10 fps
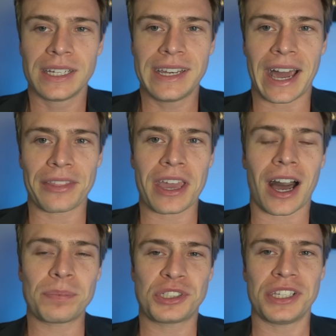Now, the
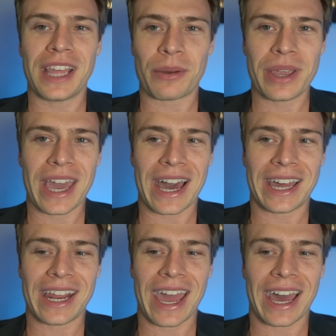option that we
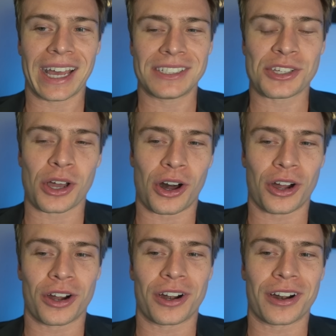had as
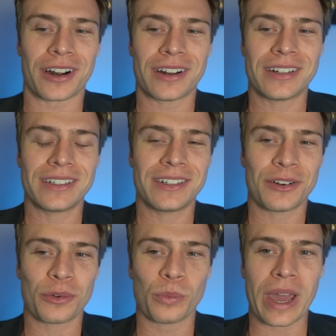our
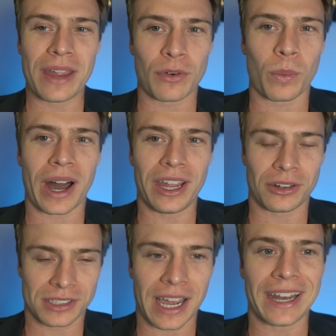waiver
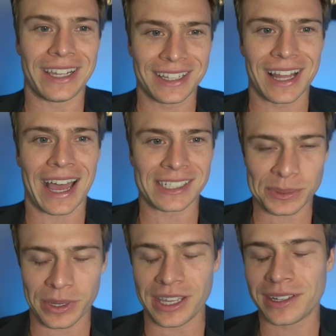wire tight end
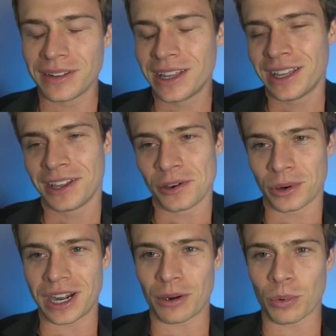last week,
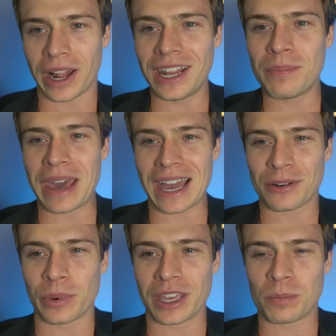we're going to run it
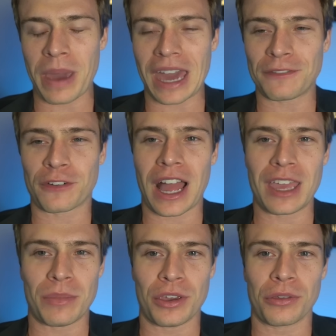back with Pat
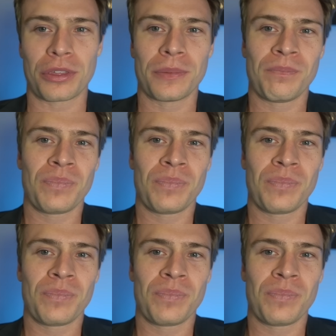Freiermuth.